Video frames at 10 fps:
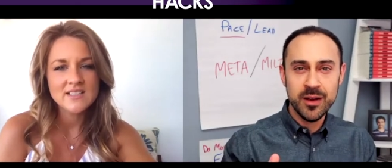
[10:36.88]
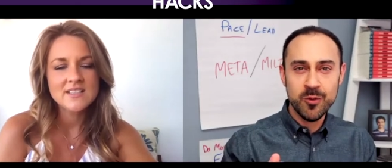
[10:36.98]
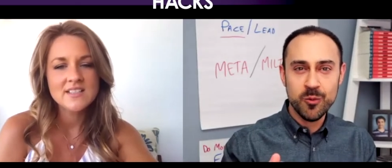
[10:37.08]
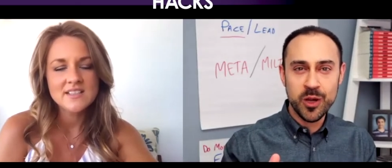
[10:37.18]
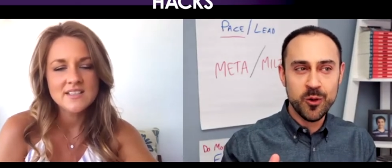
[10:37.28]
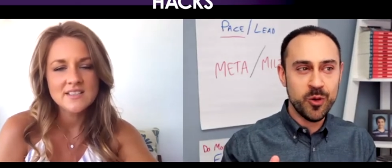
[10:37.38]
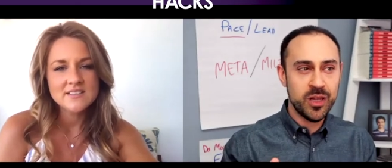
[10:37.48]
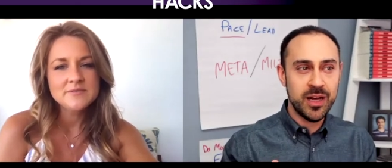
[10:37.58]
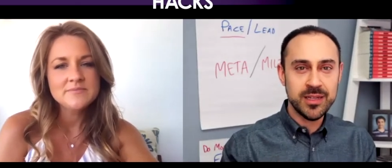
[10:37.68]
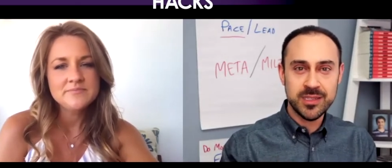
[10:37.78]
Speaker 1: where you
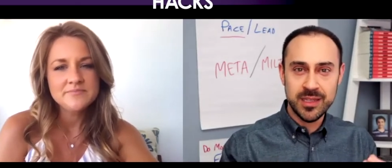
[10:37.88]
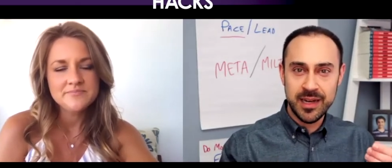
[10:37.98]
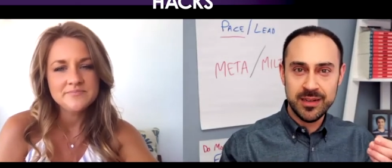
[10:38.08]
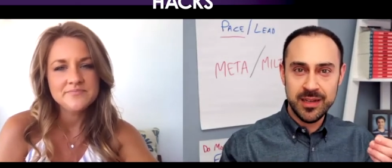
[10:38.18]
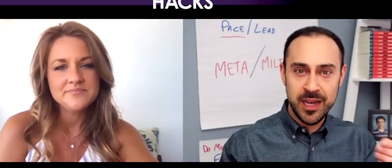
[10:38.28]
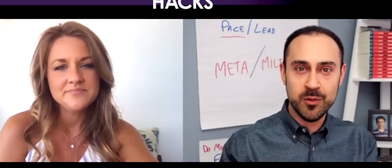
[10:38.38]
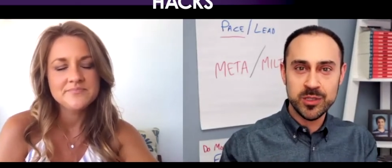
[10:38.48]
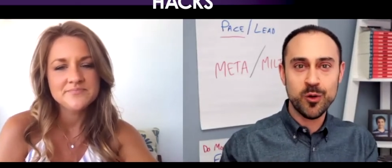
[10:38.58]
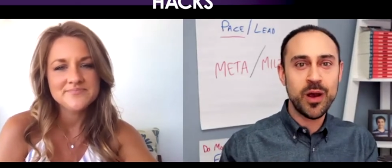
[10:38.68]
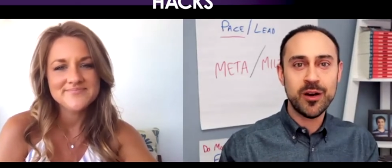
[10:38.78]
realized that here was a
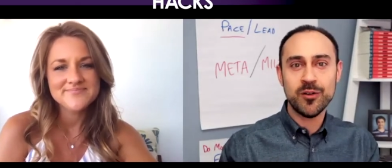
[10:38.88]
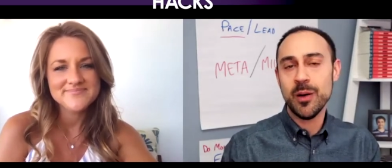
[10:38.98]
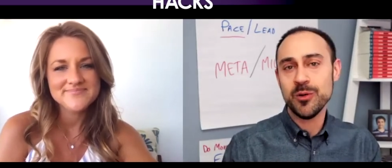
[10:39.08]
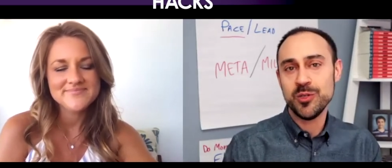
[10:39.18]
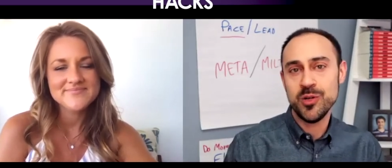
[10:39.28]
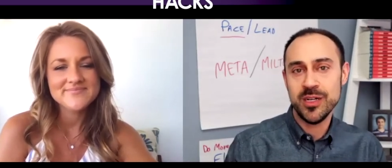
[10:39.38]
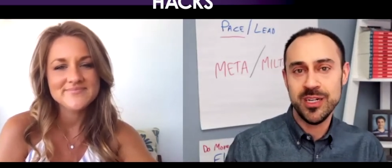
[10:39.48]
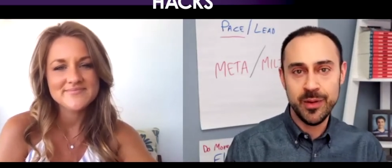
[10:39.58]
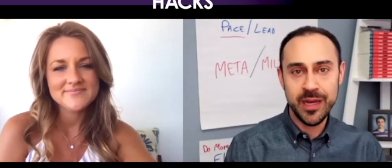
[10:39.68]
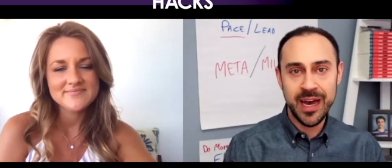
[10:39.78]
greater opportunity
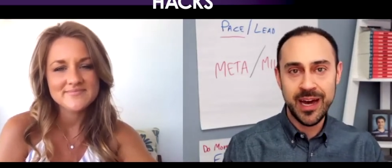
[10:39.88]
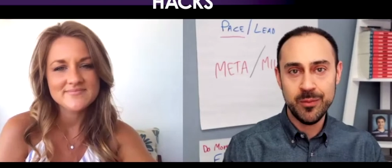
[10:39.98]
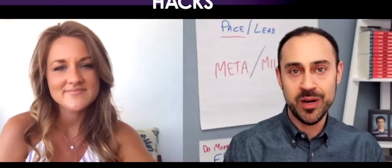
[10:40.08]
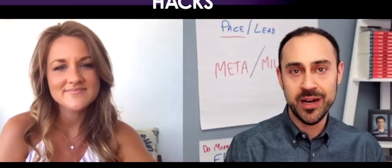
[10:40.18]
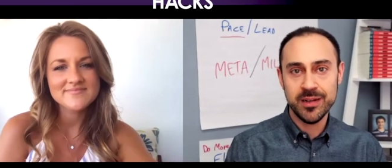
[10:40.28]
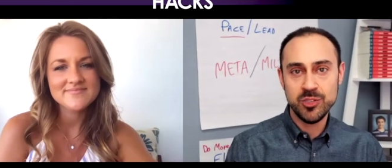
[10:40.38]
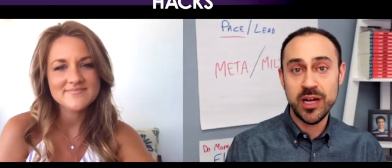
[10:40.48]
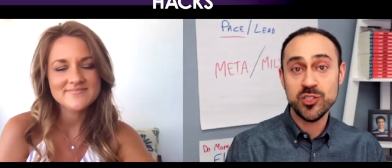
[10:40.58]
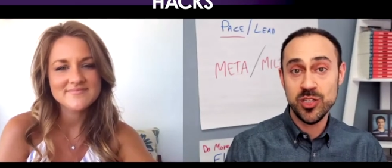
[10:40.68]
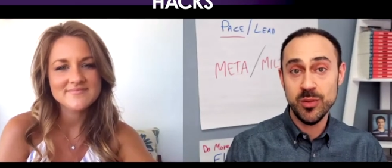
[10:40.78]
to be had by
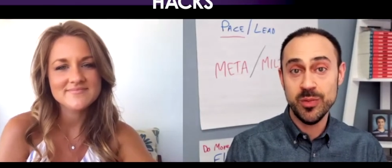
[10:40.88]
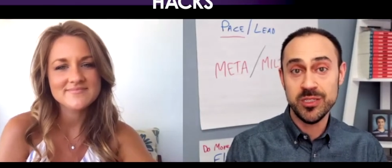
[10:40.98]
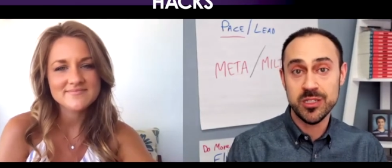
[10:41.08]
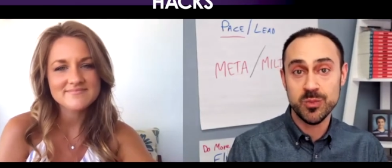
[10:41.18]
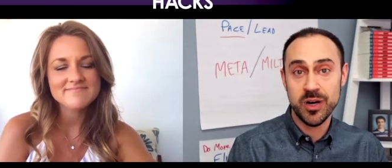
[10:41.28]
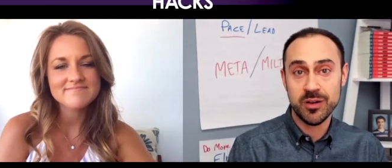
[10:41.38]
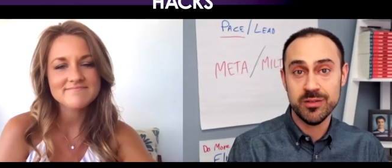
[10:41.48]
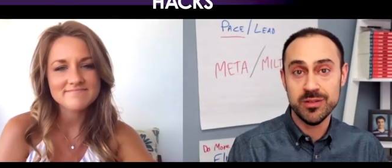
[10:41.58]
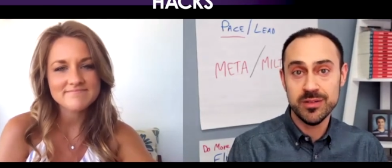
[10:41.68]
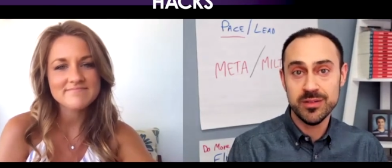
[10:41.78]
changing the business model?
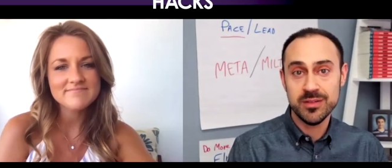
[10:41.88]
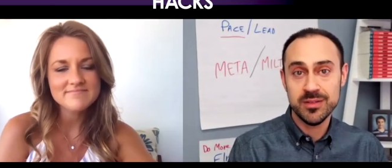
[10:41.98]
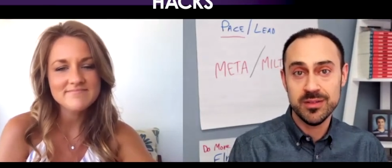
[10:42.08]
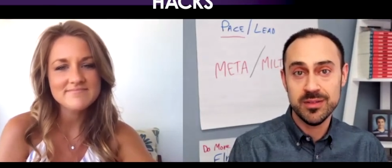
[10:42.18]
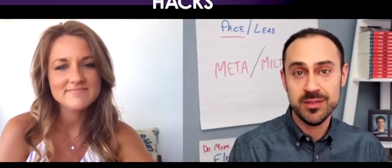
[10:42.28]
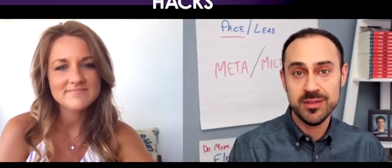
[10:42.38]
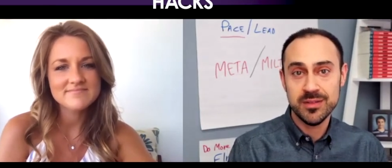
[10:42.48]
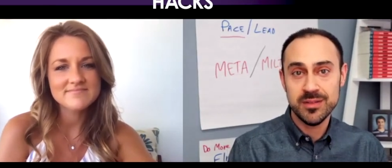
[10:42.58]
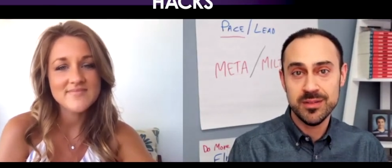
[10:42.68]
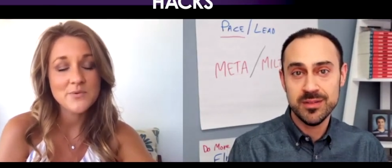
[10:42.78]

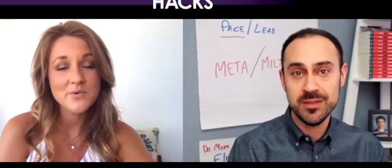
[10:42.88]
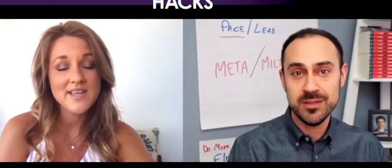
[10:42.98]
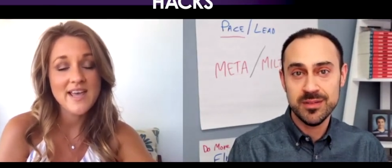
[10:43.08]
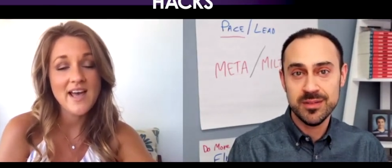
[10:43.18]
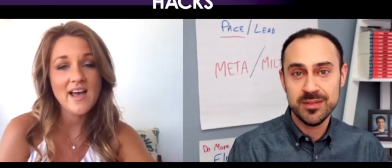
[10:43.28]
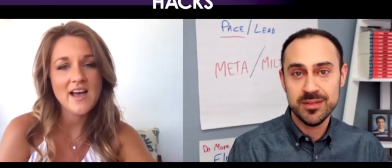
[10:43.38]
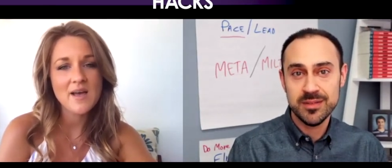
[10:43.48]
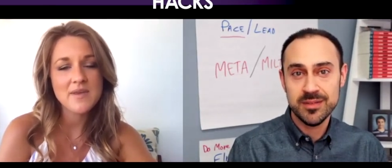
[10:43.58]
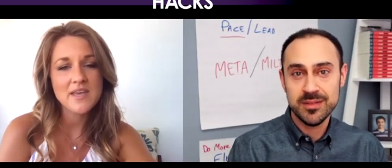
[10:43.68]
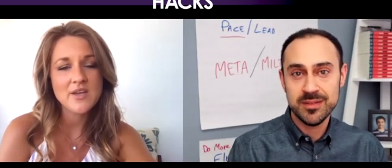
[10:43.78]
Speaker 2: Well, yeah.
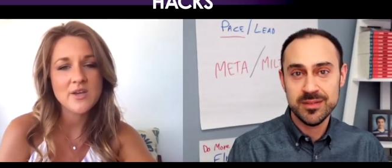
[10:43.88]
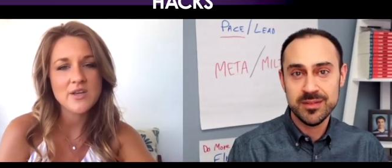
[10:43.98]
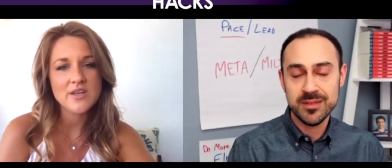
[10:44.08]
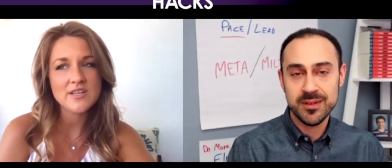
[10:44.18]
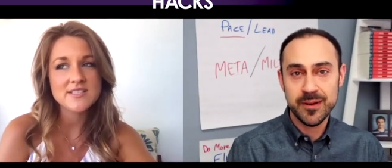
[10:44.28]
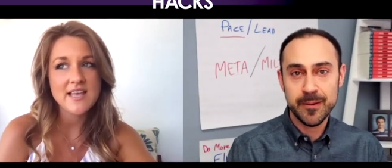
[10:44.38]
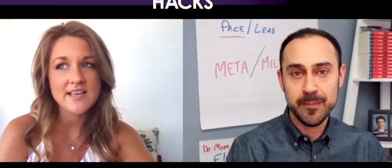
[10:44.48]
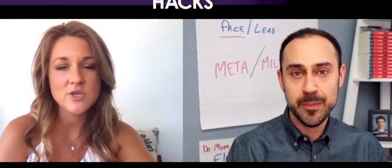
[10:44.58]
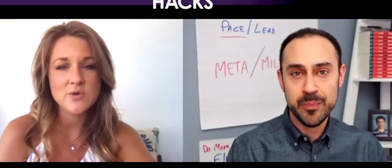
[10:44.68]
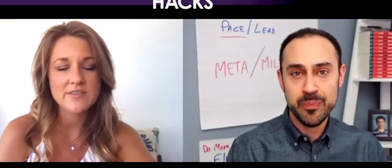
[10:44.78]
I mean, it's
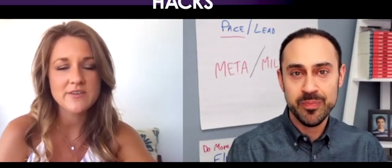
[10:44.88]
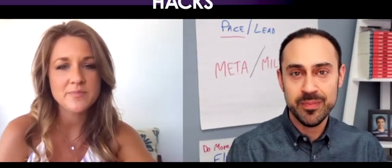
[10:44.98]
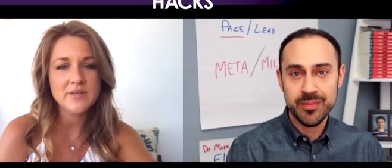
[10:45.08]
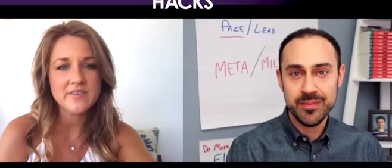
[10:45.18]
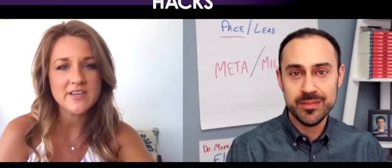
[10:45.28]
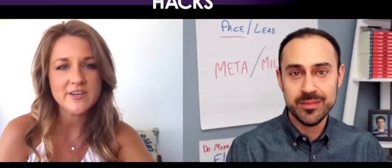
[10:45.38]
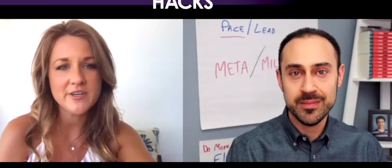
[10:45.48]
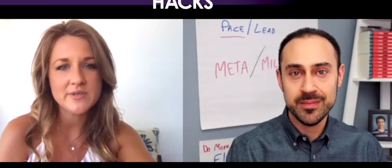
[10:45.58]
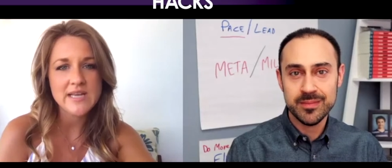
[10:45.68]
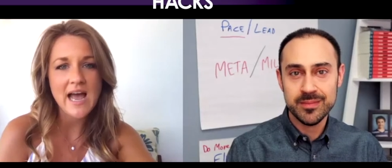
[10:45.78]
like you either pivot or
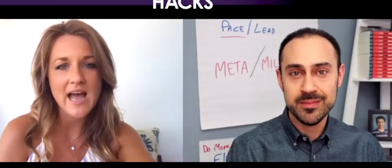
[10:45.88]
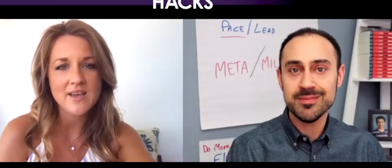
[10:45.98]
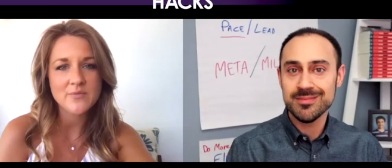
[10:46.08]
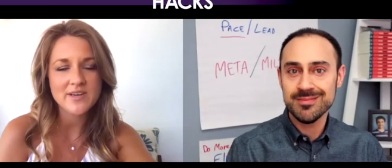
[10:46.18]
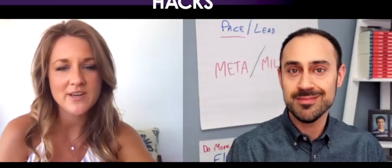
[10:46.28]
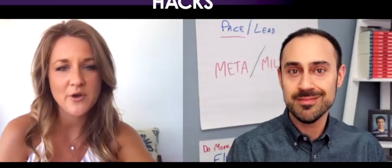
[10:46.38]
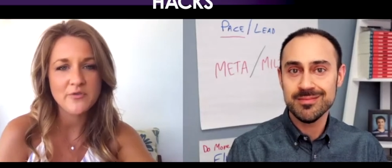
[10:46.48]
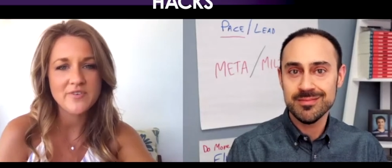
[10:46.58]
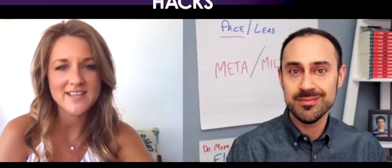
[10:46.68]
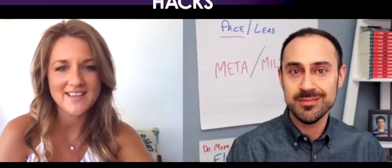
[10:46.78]
you die when
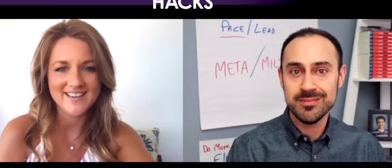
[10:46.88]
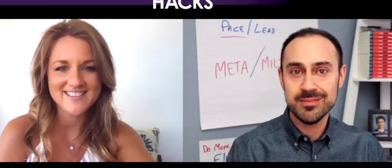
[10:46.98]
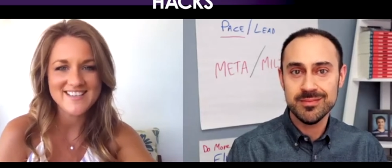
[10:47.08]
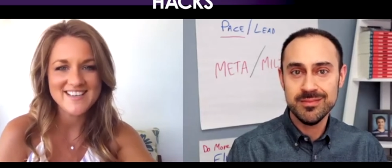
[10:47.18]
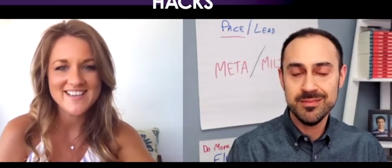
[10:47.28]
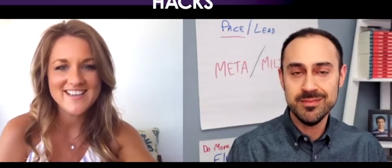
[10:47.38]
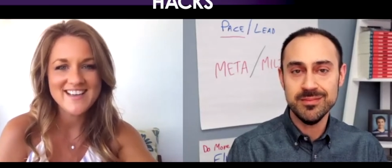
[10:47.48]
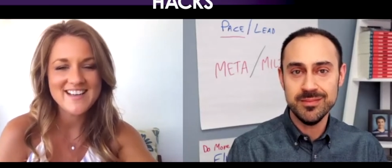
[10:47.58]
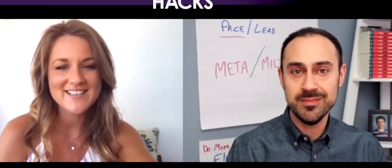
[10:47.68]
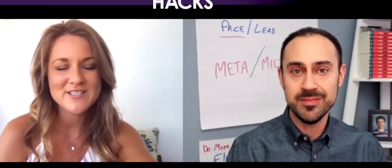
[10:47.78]
COVID hit.
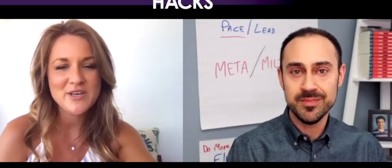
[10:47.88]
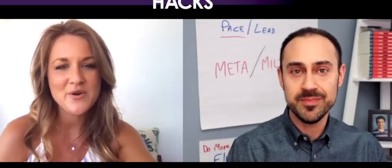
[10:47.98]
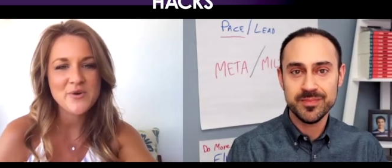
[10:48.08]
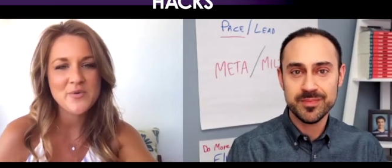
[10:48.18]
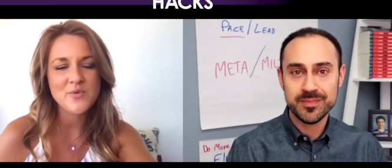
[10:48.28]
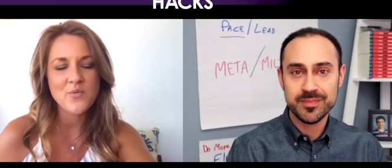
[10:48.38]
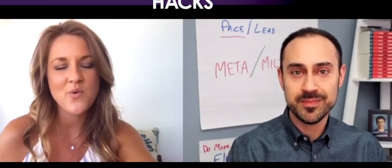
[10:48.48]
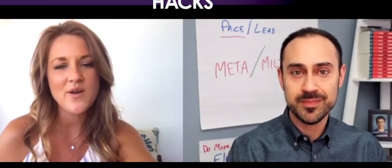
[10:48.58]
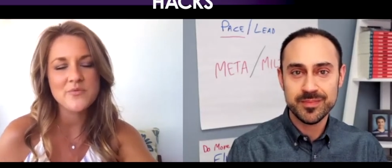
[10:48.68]
Mm-hmm. And so, what